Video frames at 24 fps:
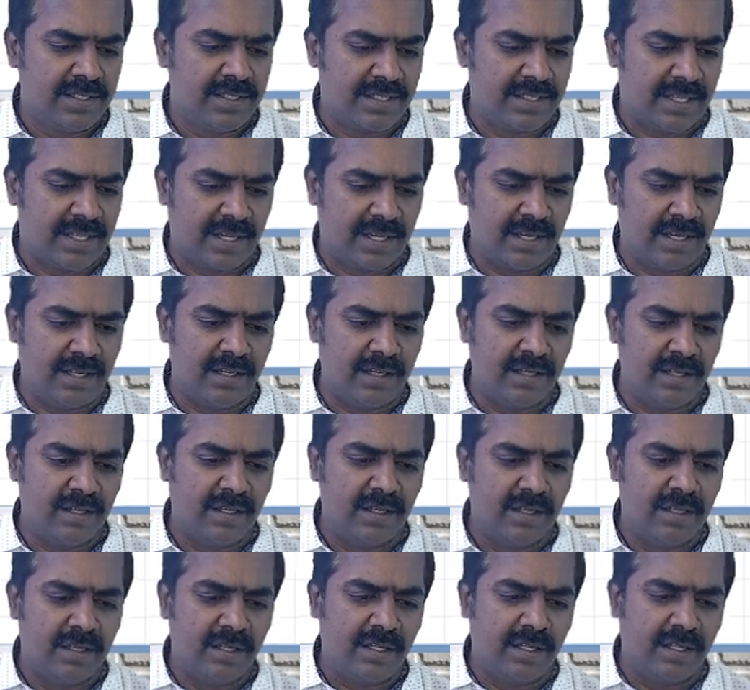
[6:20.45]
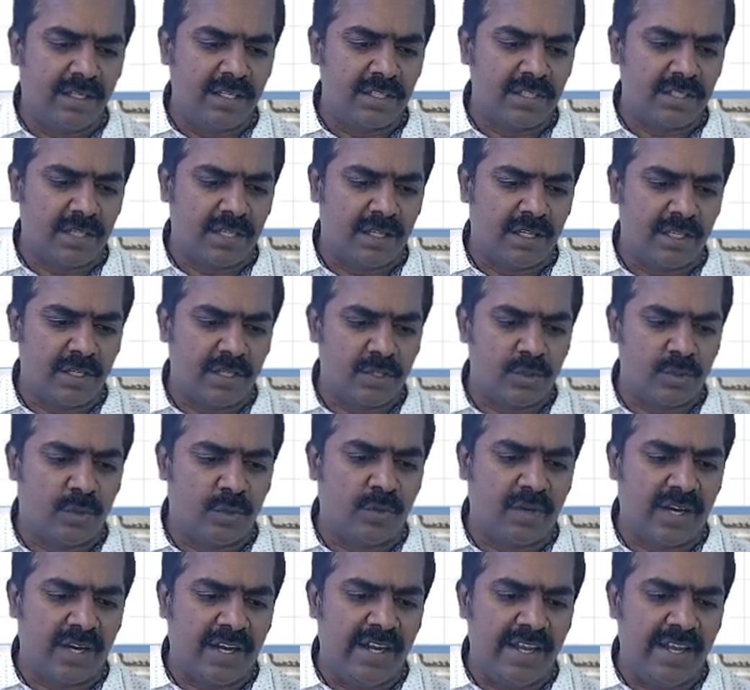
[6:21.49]
Second, it is called as
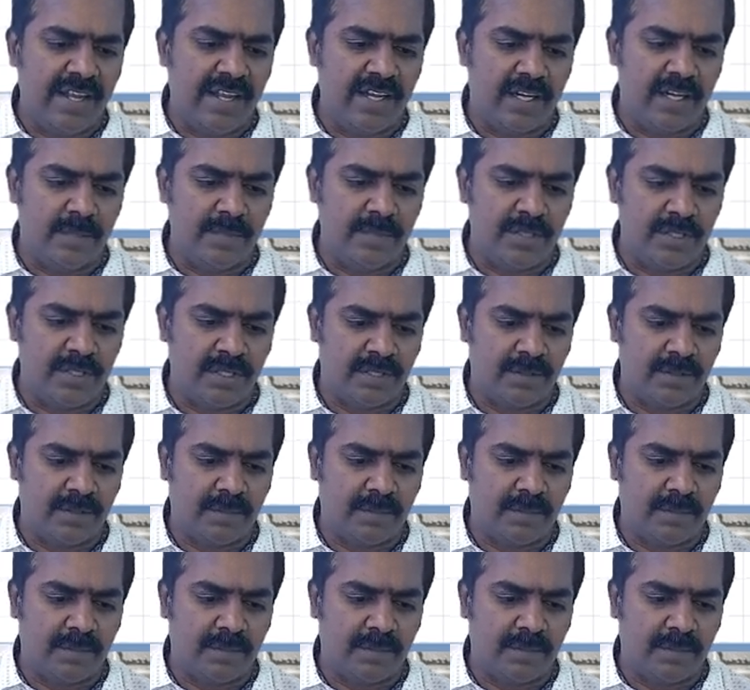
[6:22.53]
overriding commission.